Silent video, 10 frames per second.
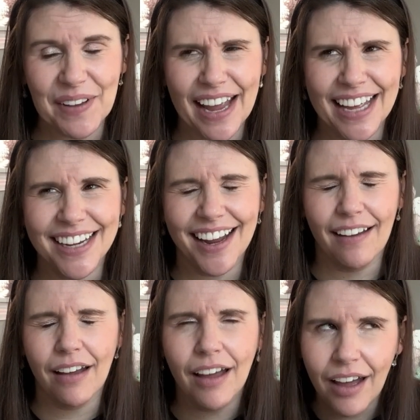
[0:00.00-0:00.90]
And
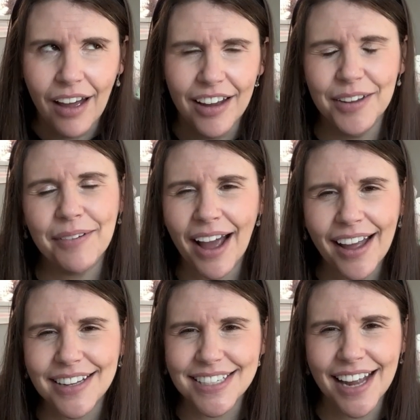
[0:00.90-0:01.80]
you
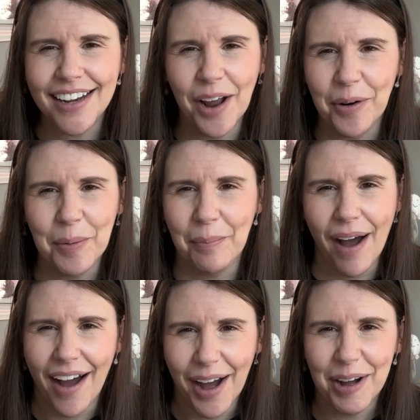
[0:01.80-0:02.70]
can't say no to
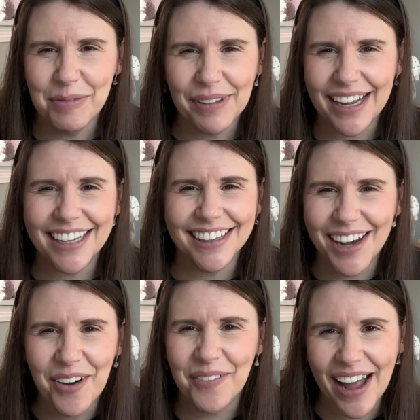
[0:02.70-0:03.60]
mom. Like,
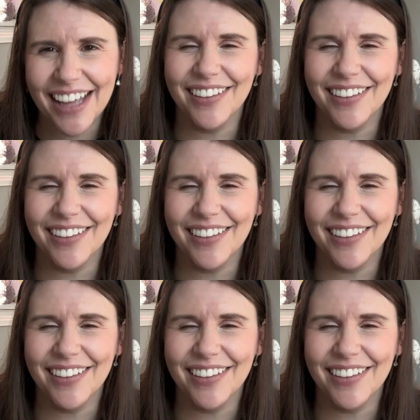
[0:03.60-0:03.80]
no way.